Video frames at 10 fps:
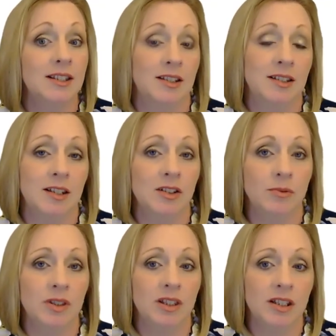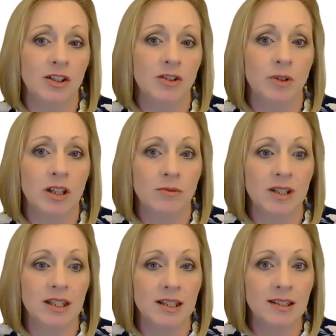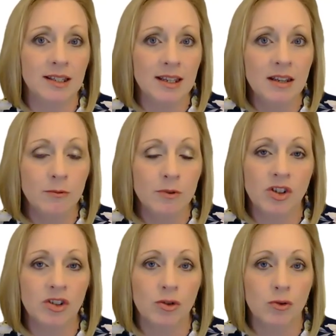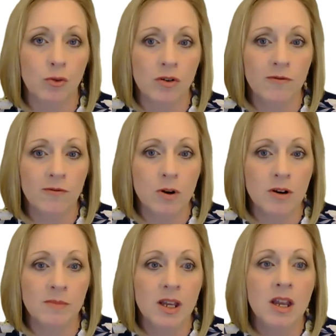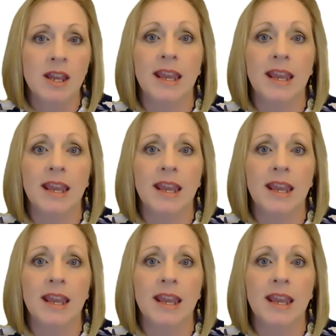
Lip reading: assistance with the 1023-EZ, which is a shorter form,